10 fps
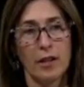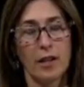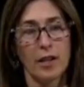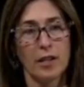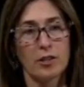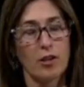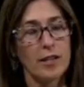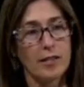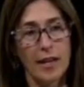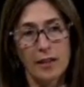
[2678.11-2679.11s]

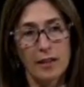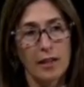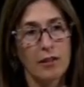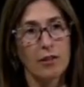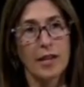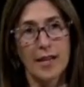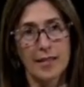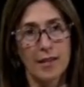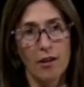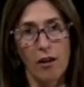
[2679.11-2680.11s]
tricyclic or an
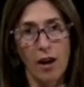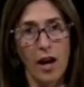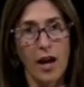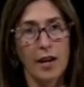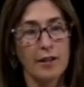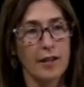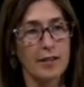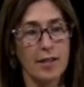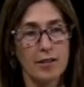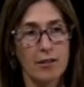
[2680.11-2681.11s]
SNRI or an
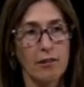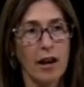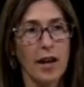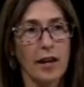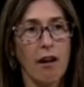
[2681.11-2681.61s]
SSRI,